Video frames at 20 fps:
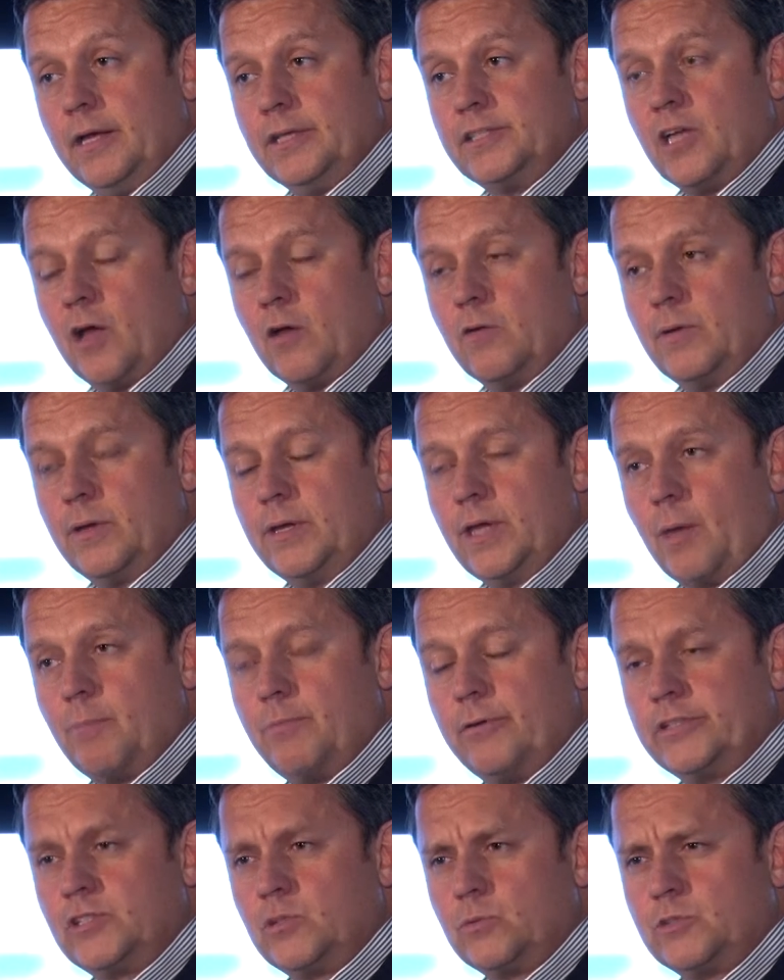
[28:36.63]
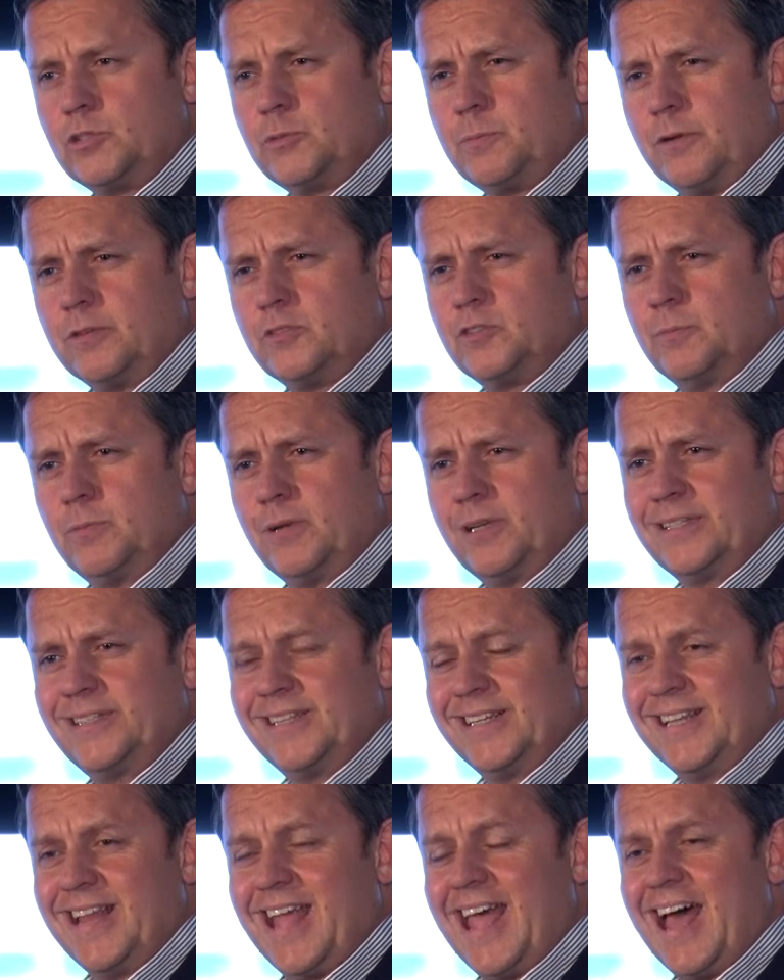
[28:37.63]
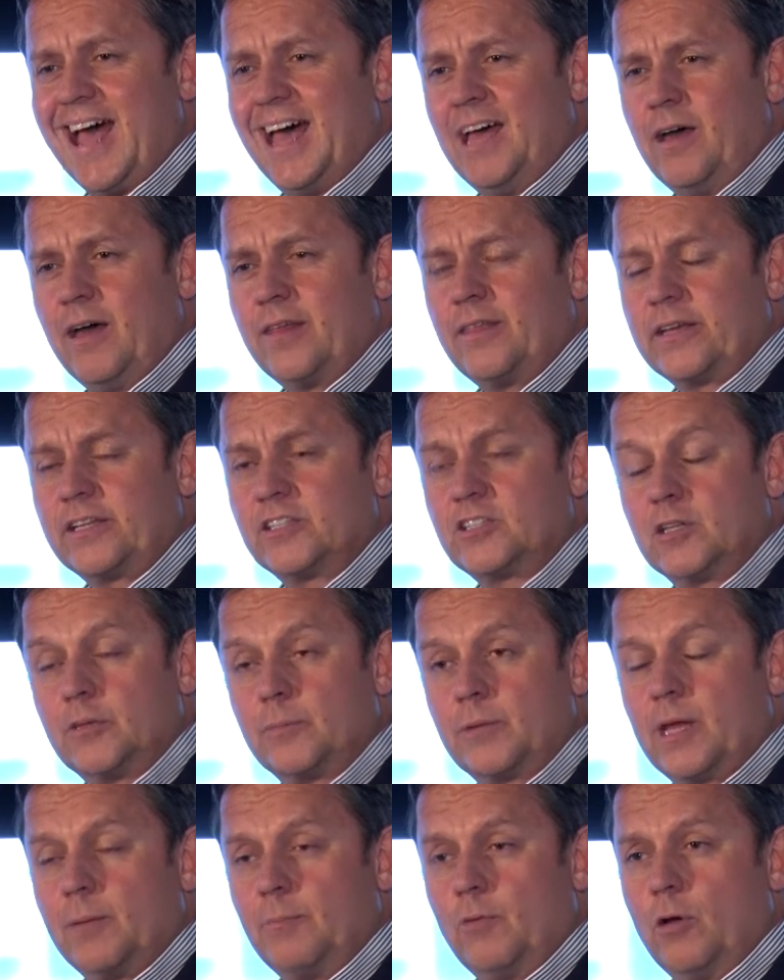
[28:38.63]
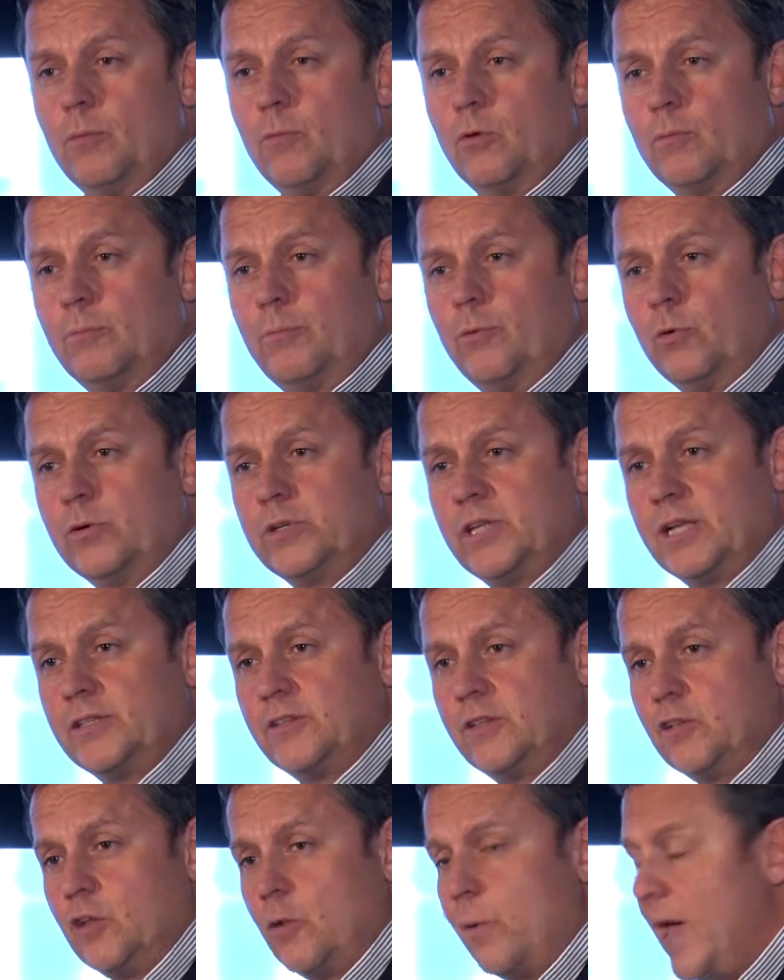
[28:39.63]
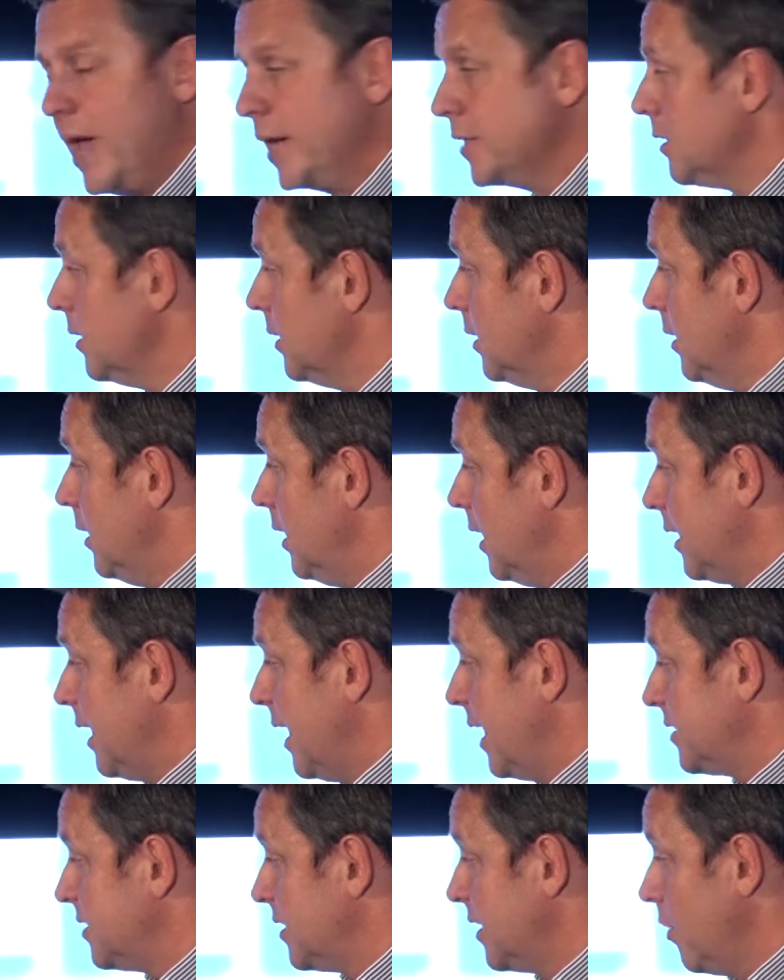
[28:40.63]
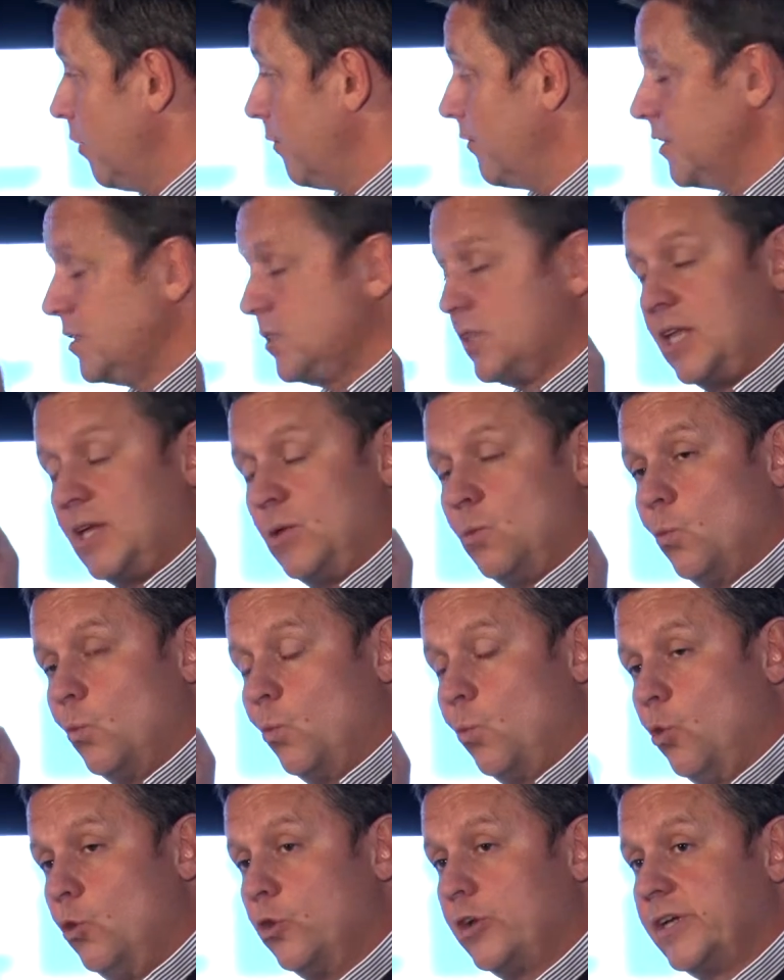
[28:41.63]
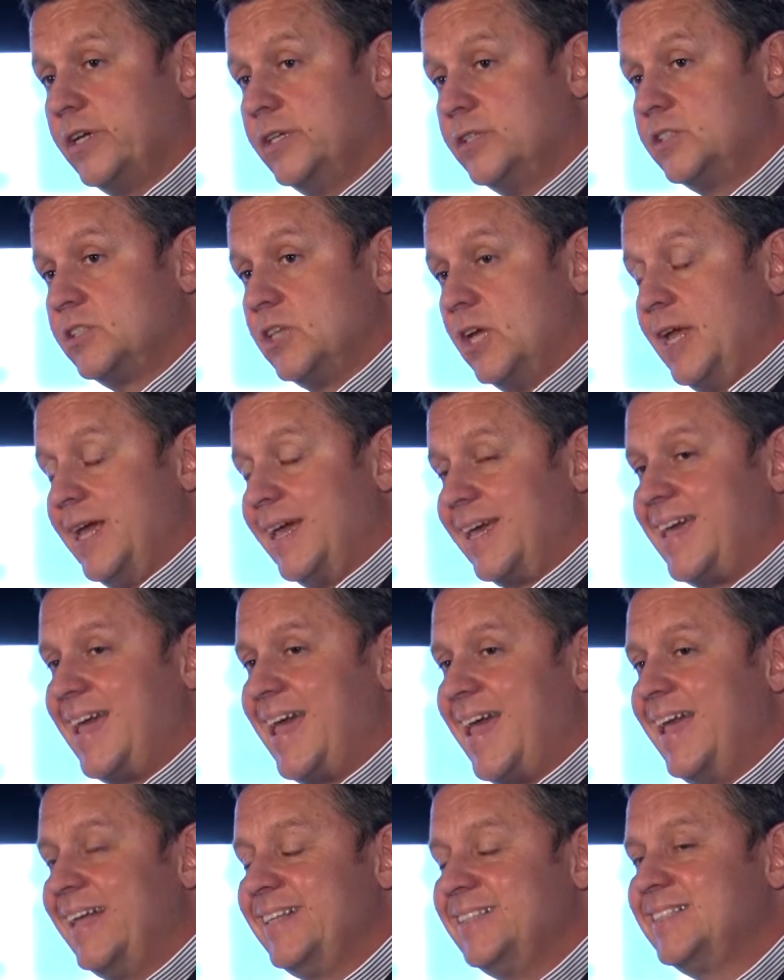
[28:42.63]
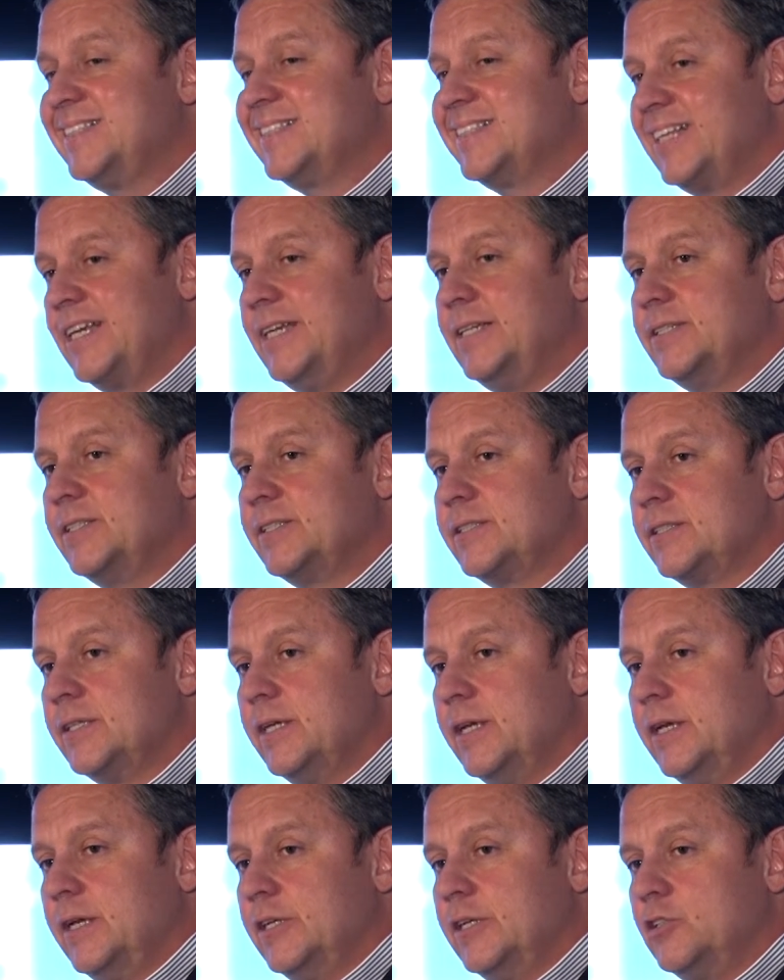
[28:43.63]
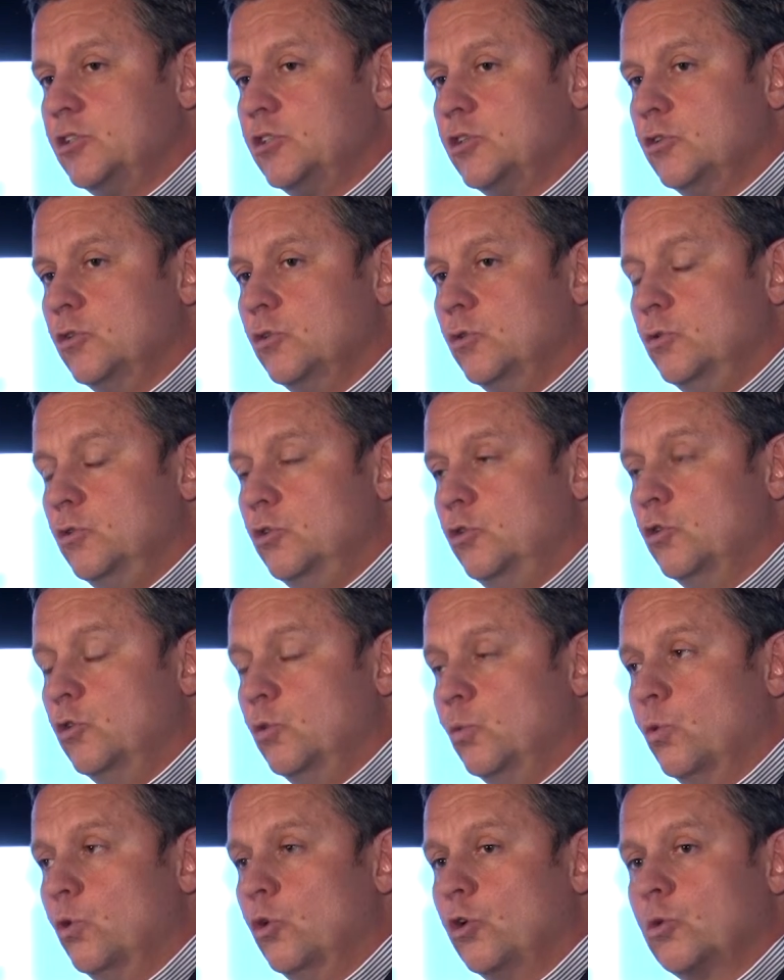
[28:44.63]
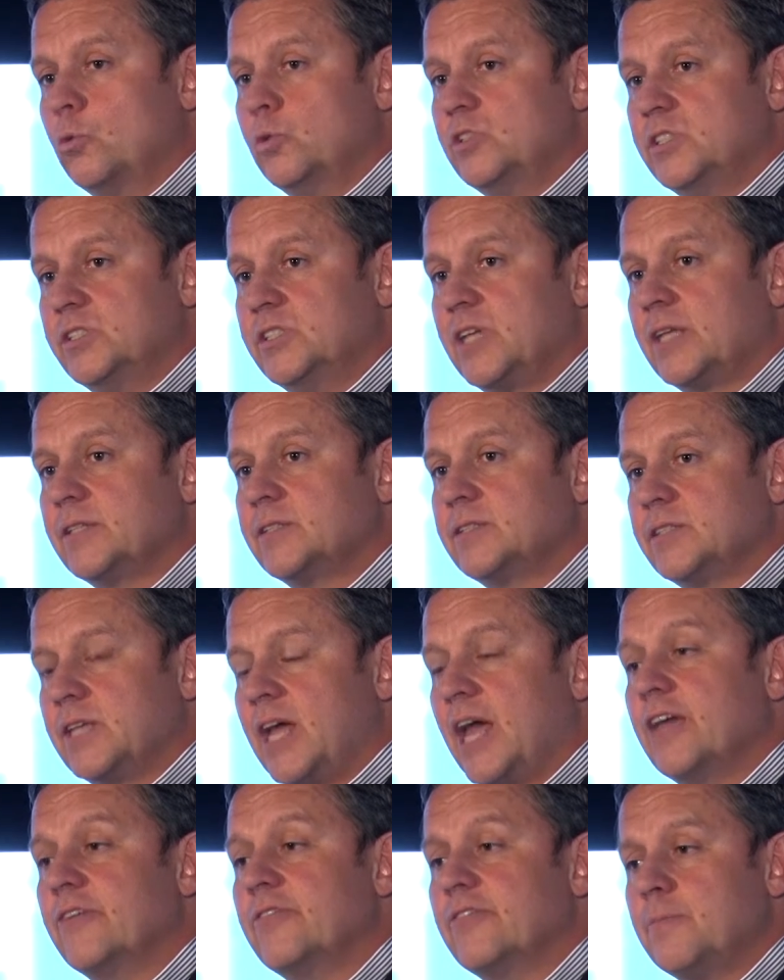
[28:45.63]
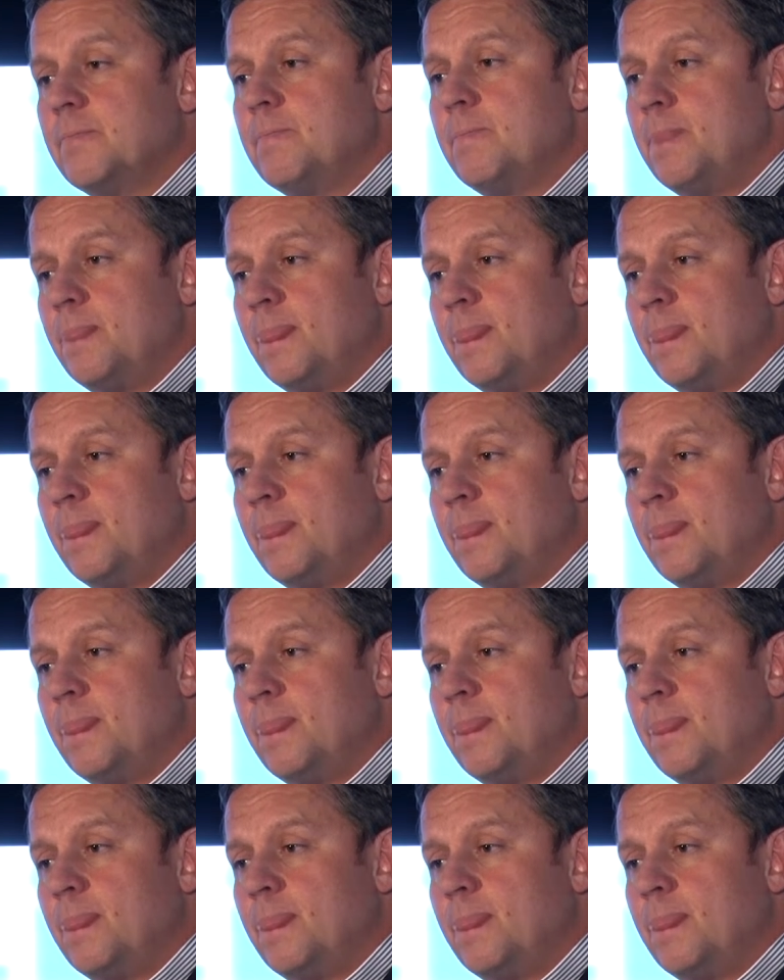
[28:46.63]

So, personal responsibility now, I think, is going to become a lot more important under the new Act. And lastly, obviously, workers can cease to do work which is unsafe.